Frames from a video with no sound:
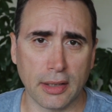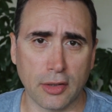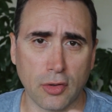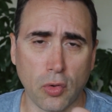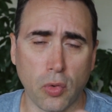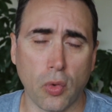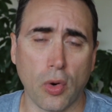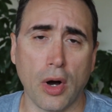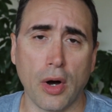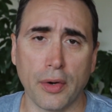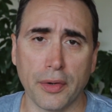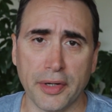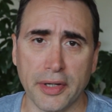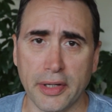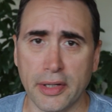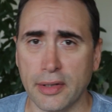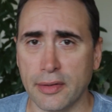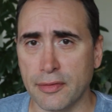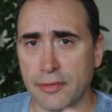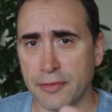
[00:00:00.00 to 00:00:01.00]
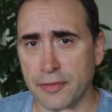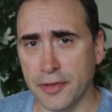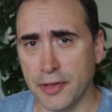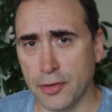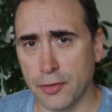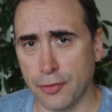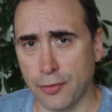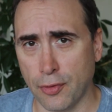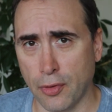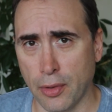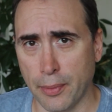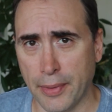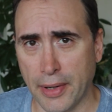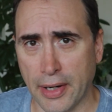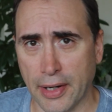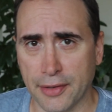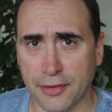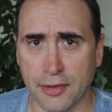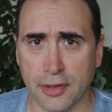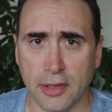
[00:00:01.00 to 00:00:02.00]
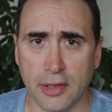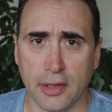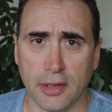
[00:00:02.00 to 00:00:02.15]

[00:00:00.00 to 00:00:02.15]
quality video format,